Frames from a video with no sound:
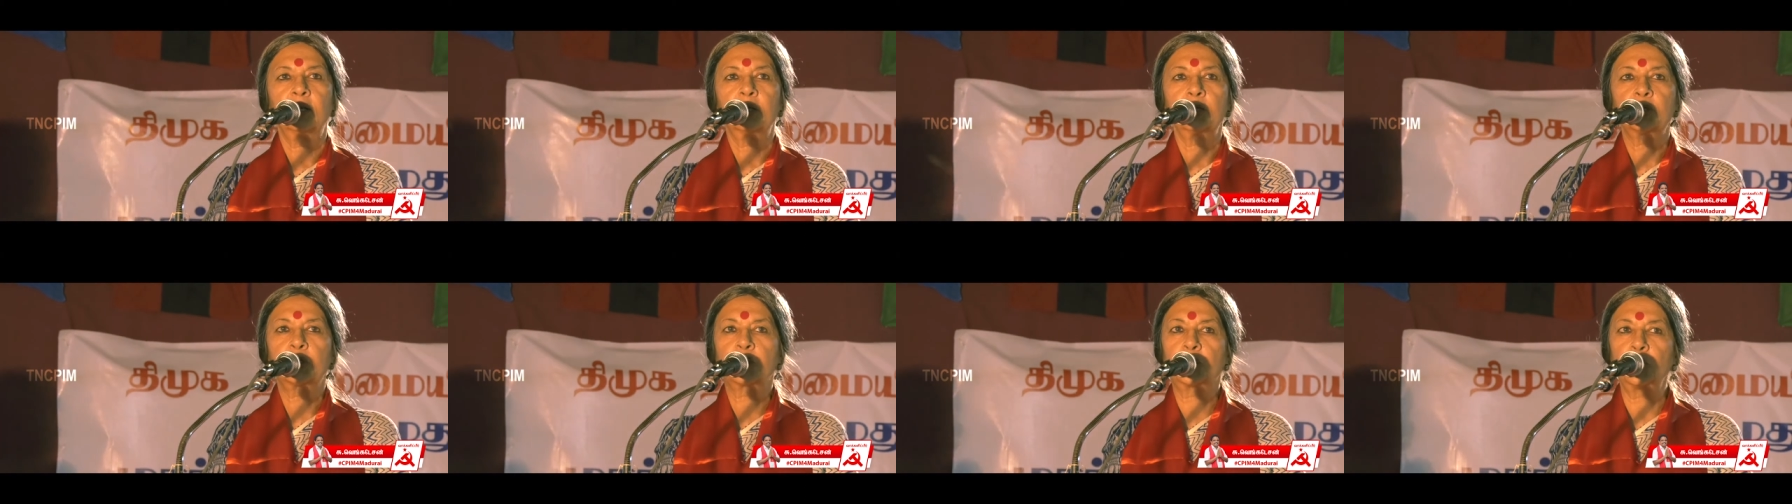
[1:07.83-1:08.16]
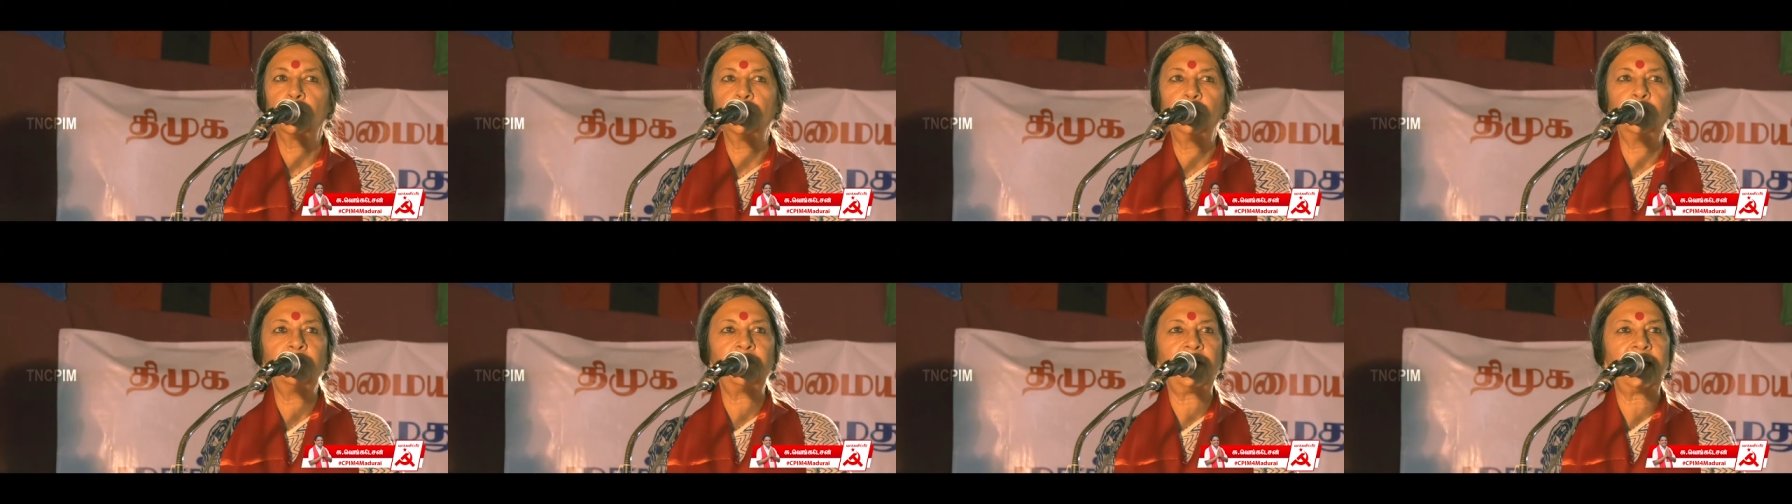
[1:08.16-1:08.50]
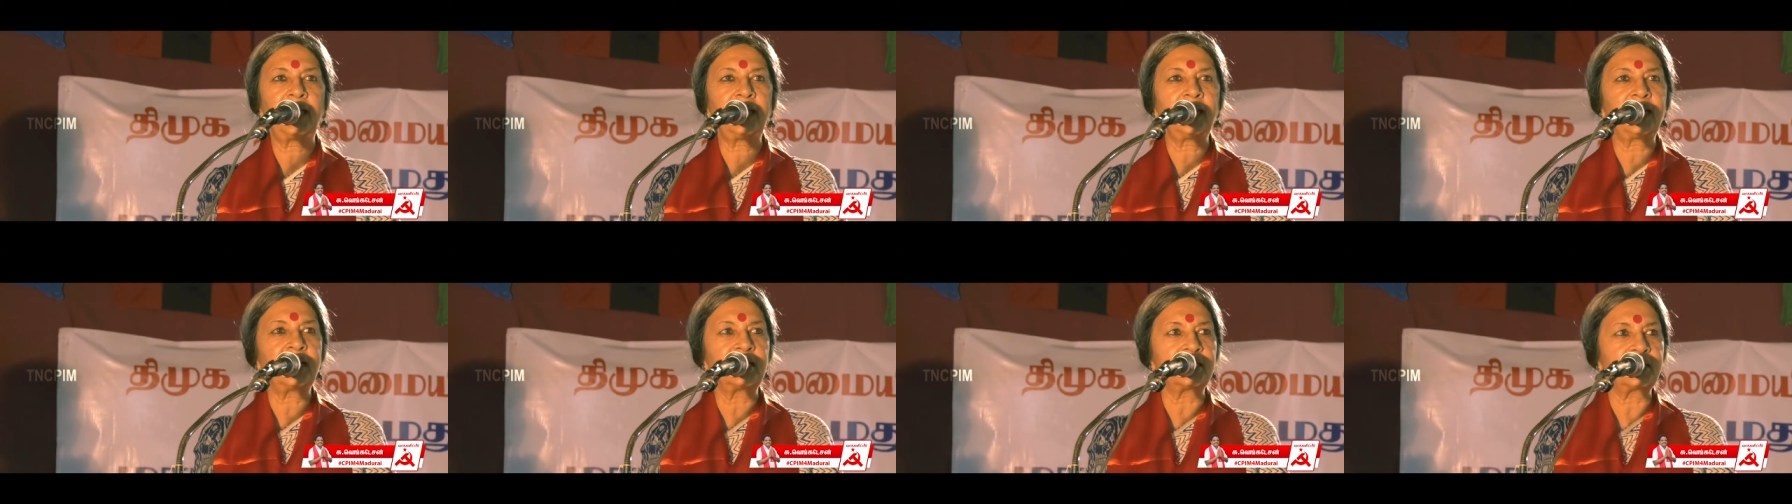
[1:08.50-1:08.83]

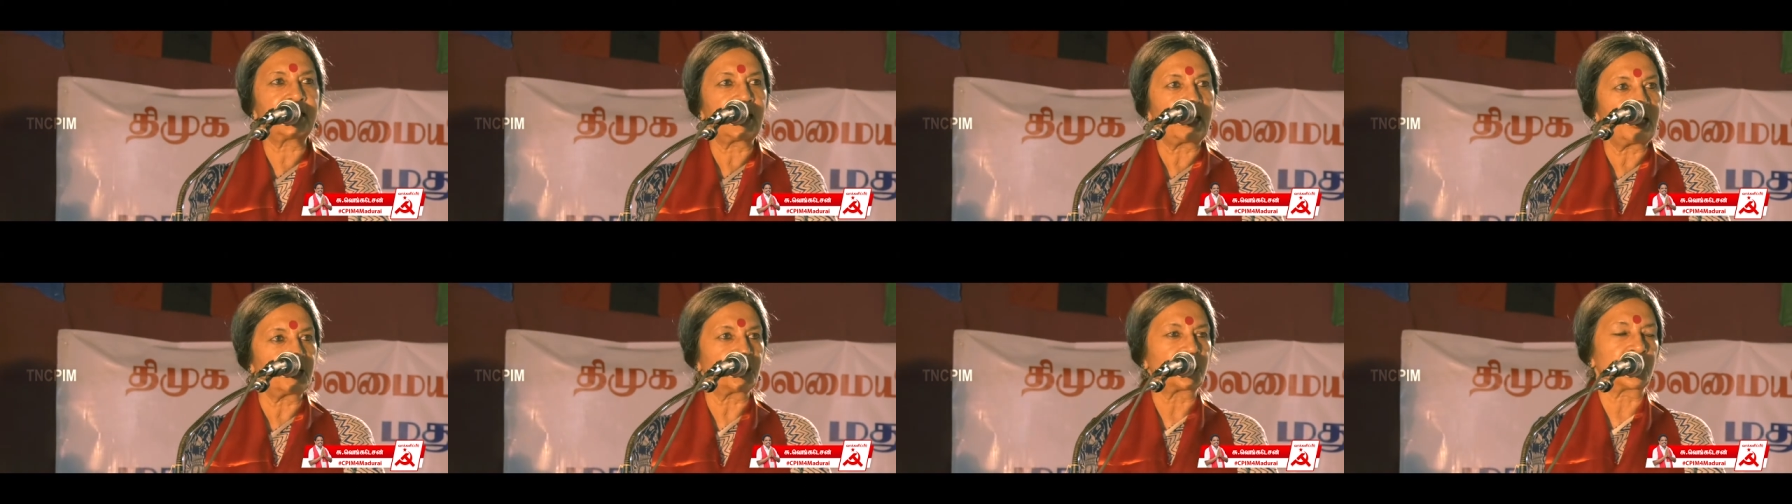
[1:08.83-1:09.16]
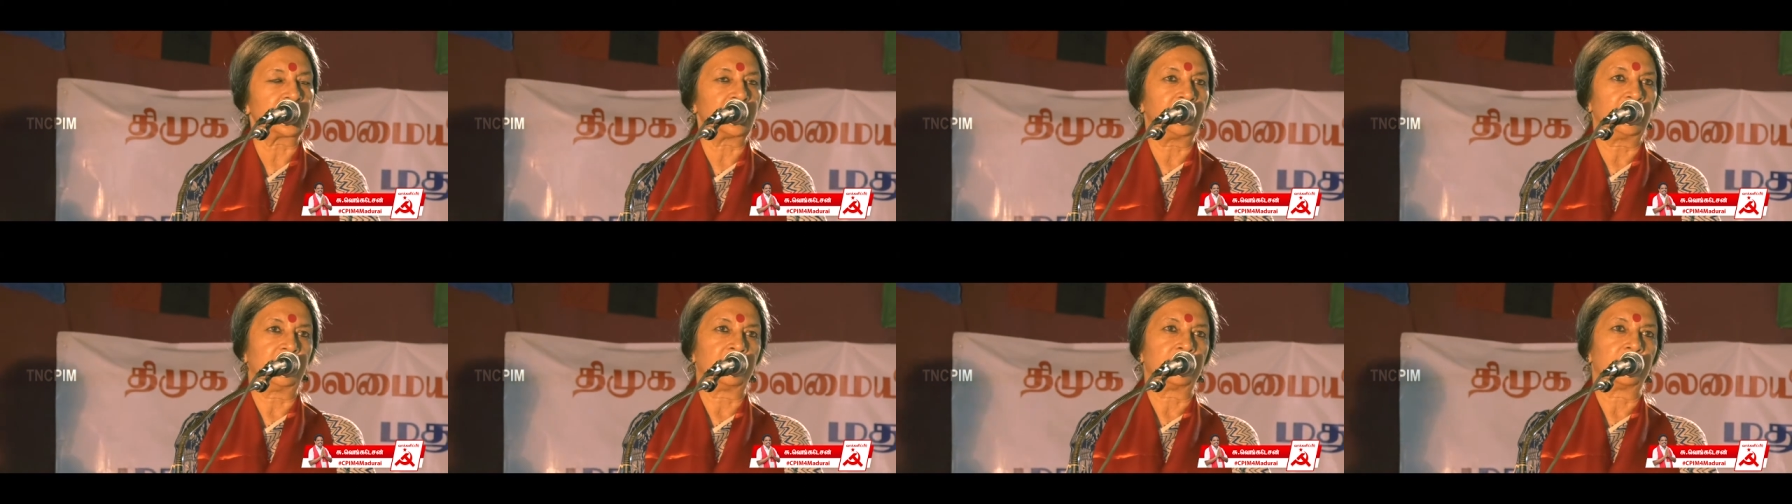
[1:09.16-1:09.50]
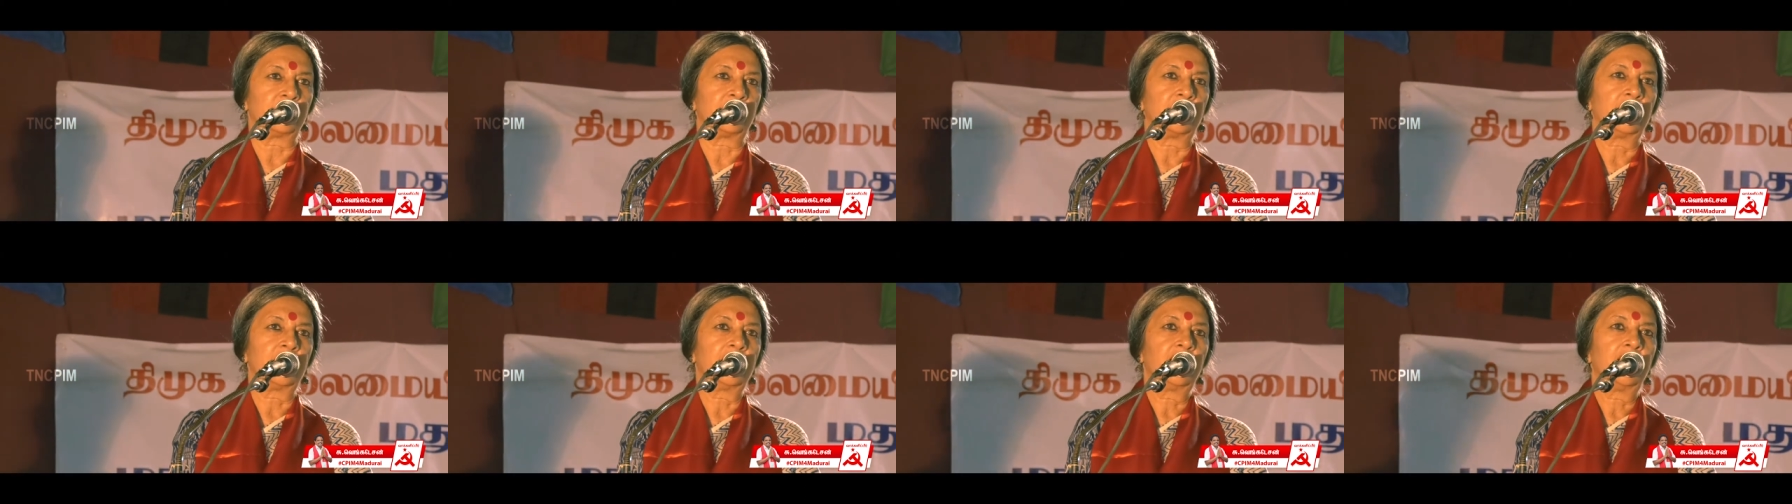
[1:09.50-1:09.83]
Su.Venkatesan,